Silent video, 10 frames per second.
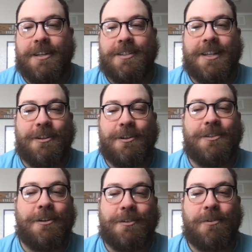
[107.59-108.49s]
He's sent there
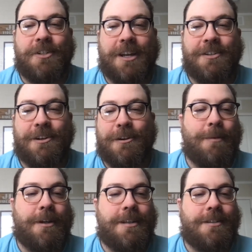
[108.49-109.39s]
to protect her,
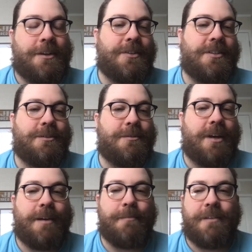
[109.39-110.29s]
but he's also
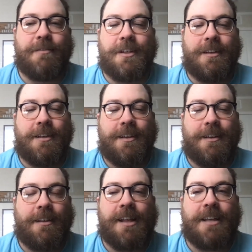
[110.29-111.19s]
a bit of
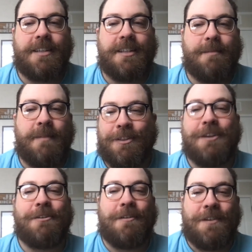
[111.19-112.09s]
a closeted
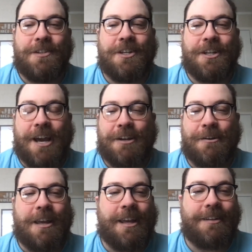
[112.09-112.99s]
theater
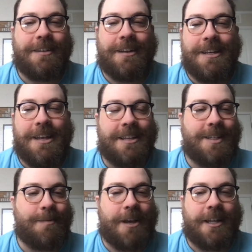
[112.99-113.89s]
aficionado, and he
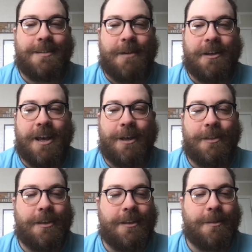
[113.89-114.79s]
has some thoughts about how
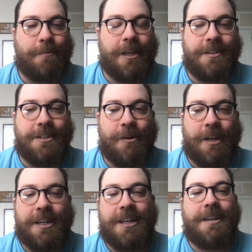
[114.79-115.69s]
the play is
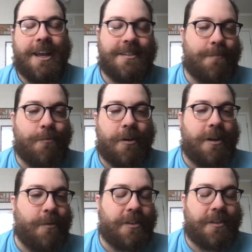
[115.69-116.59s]
going, and he ends up
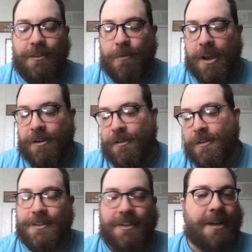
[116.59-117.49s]
working with the
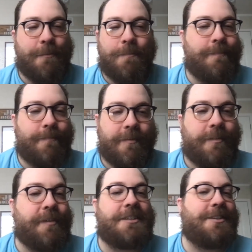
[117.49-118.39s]
writer to kind of
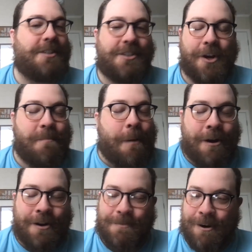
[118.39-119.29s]
fix certain
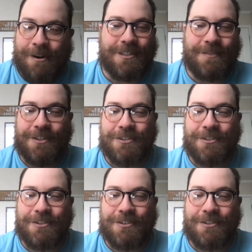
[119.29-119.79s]
parts of the